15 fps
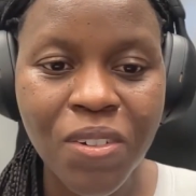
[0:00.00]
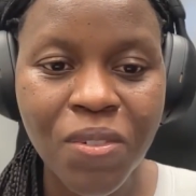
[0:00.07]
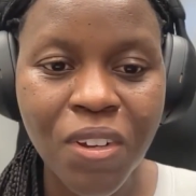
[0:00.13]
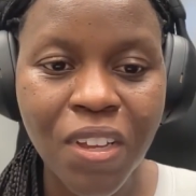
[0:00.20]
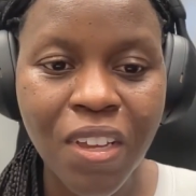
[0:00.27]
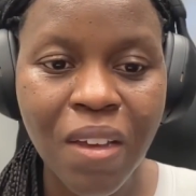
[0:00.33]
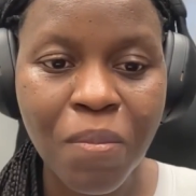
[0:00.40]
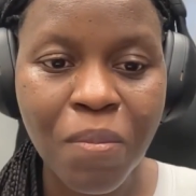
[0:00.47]
is
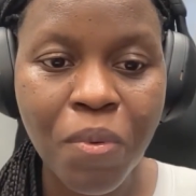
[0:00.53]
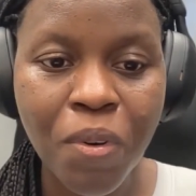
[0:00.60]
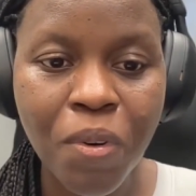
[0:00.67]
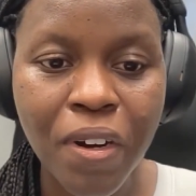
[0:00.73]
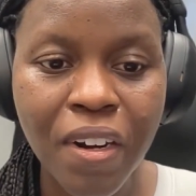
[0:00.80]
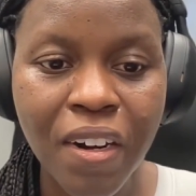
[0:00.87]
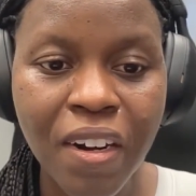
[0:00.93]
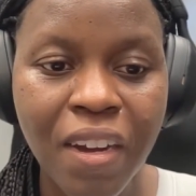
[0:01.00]
really
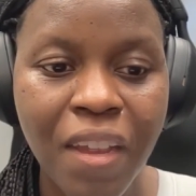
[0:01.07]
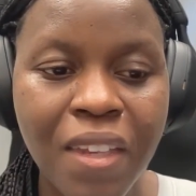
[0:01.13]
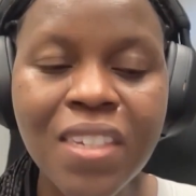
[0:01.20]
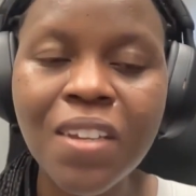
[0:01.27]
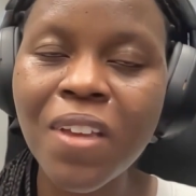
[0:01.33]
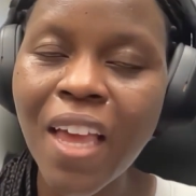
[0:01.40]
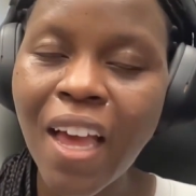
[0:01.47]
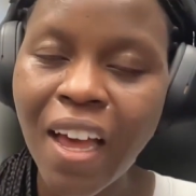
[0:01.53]
important. And
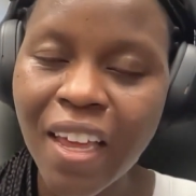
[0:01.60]
so, yeah,